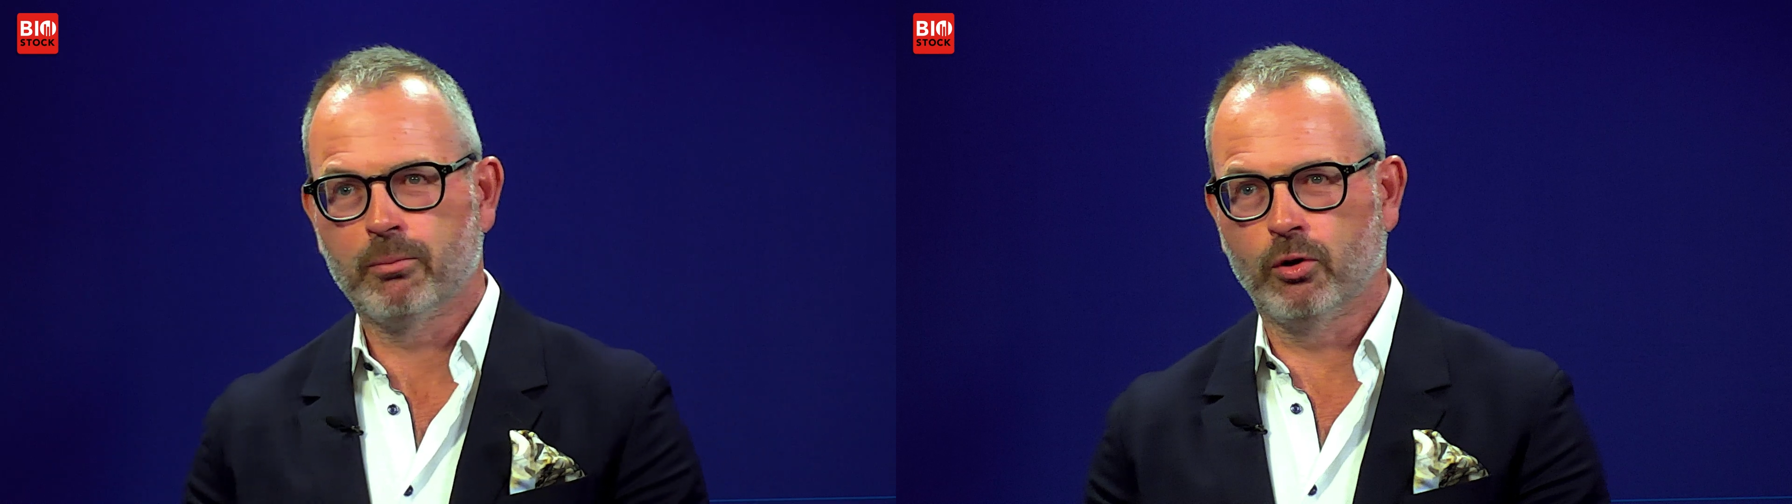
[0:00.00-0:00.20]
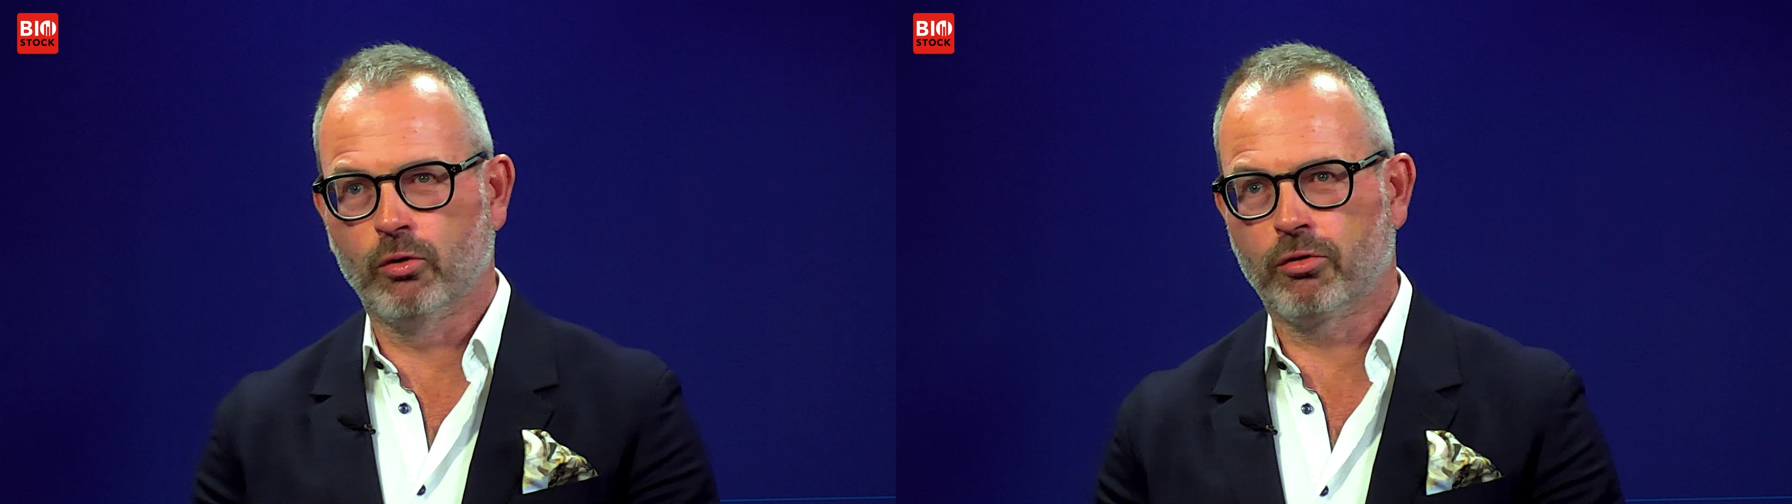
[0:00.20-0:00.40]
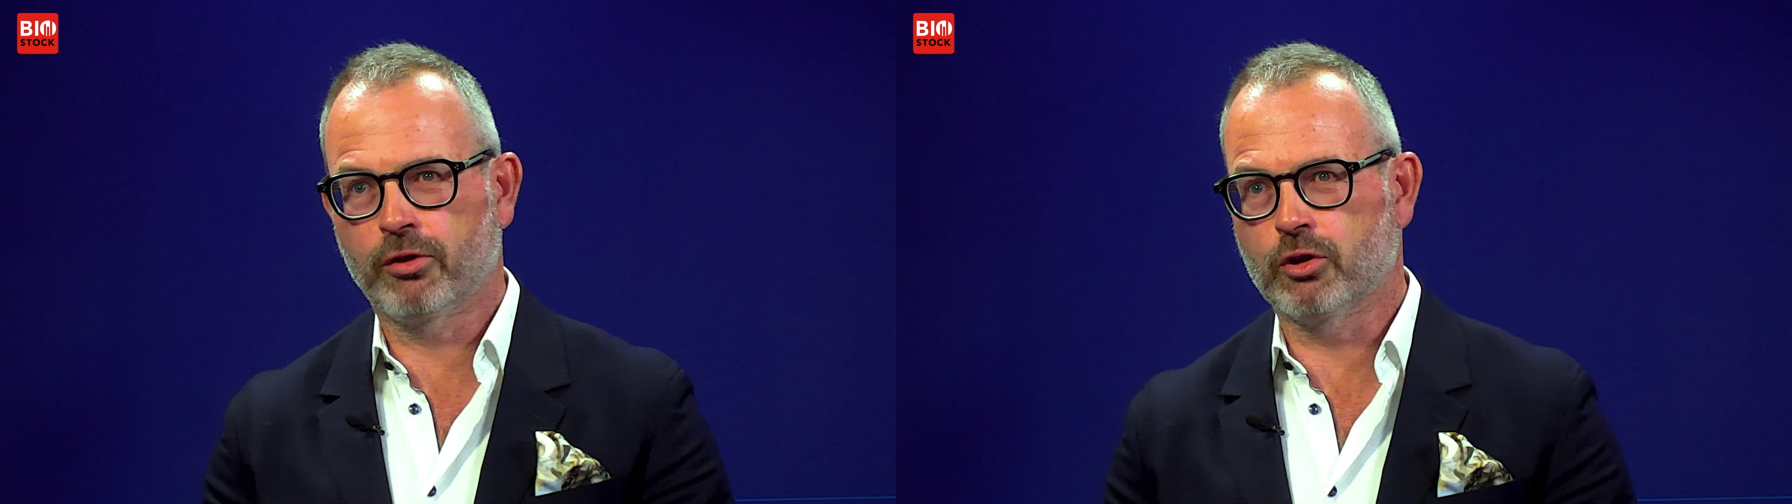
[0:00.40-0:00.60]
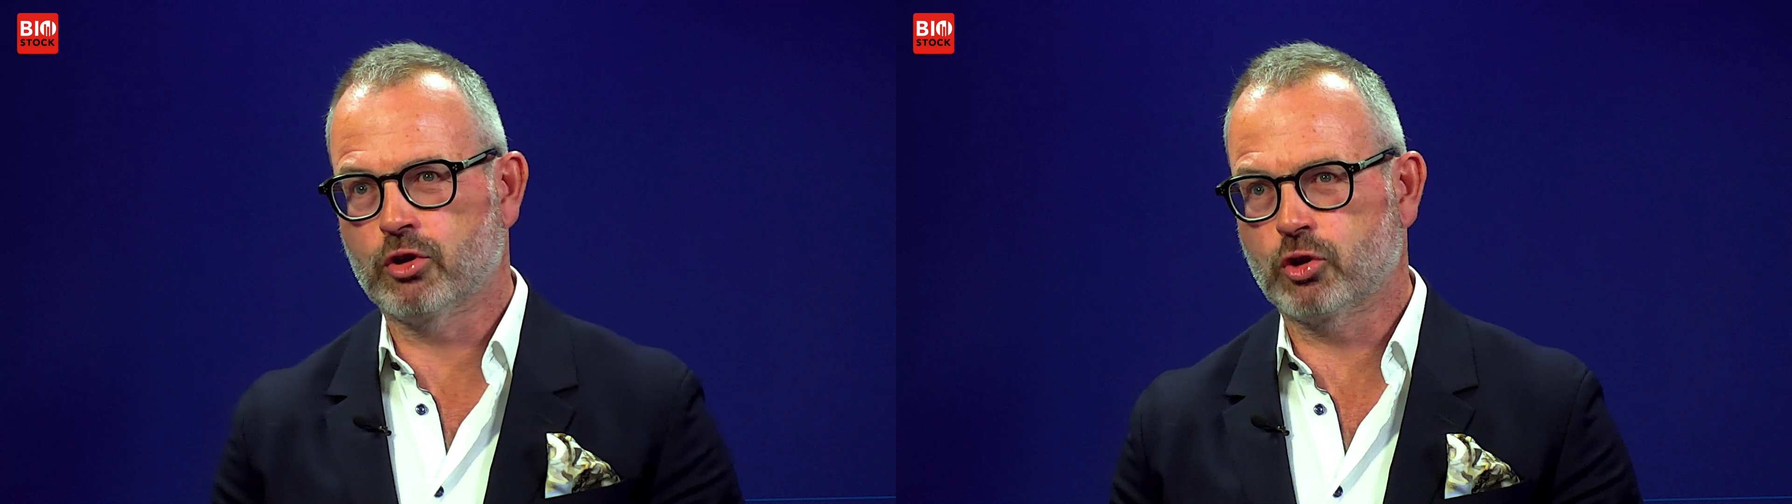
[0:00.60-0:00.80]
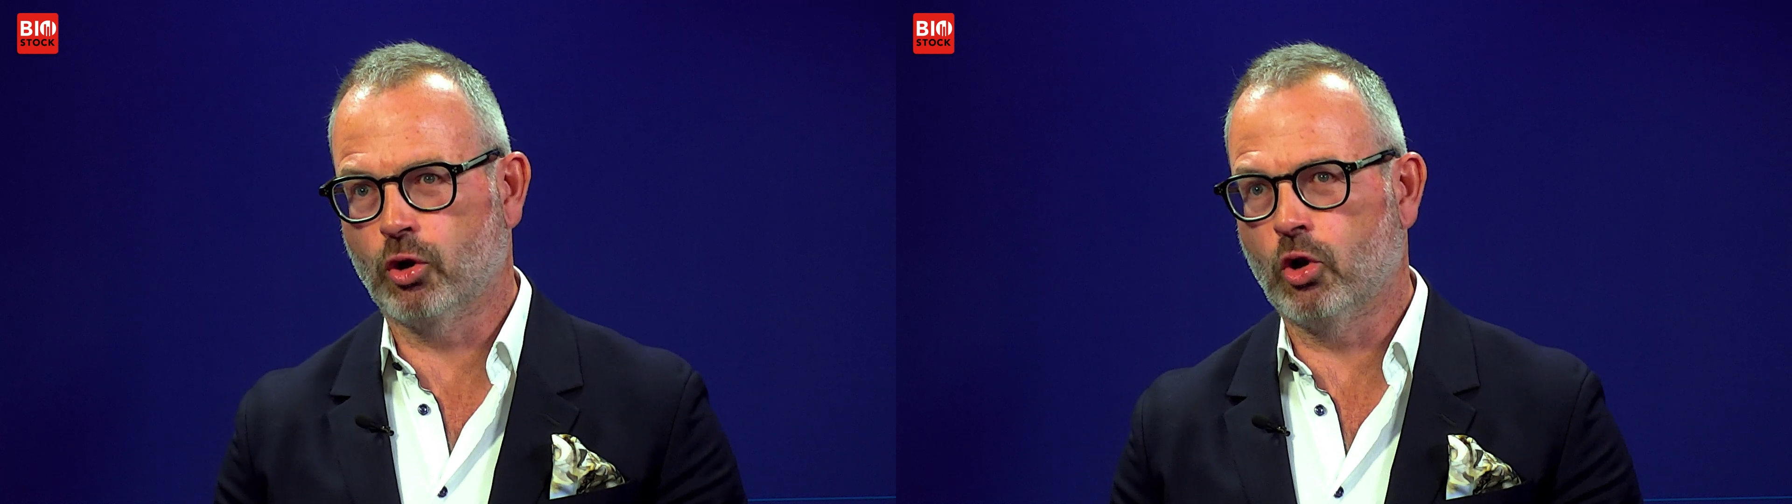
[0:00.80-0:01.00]
both
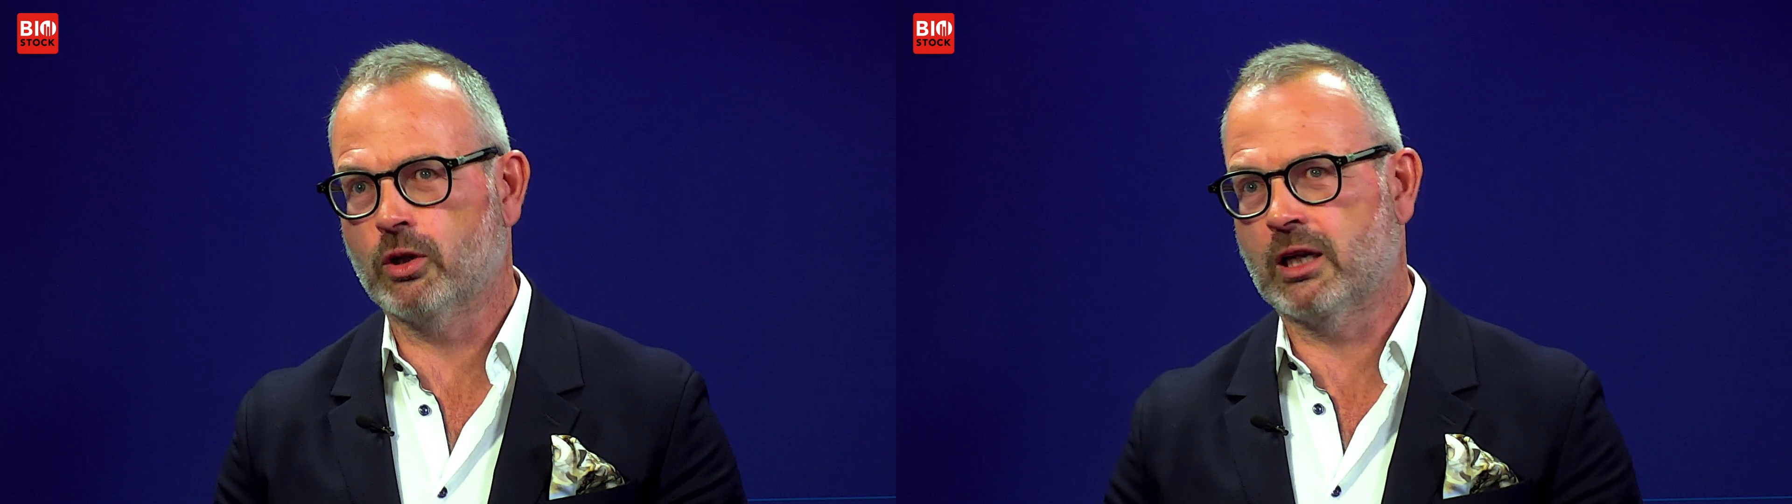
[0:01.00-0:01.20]
short